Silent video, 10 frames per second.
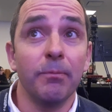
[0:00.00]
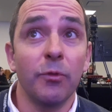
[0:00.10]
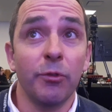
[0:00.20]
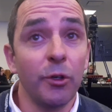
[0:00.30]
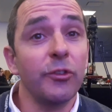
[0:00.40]

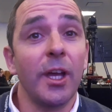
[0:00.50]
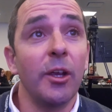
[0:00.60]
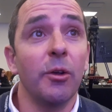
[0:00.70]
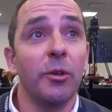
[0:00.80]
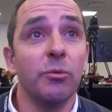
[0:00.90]
first
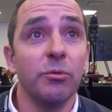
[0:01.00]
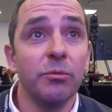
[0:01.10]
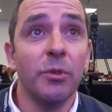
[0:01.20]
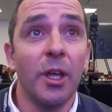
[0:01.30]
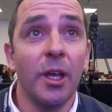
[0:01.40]
tire
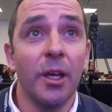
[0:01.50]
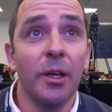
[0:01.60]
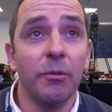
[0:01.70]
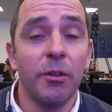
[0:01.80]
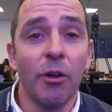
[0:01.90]

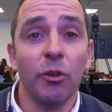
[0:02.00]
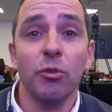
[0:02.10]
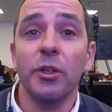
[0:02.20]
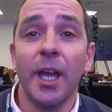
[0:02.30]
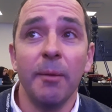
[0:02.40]
with
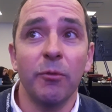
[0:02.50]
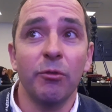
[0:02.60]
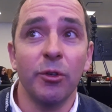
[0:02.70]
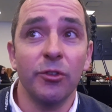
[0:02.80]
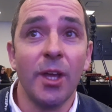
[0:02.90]
Hankook came the
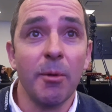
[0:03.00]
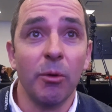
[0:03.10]
first time.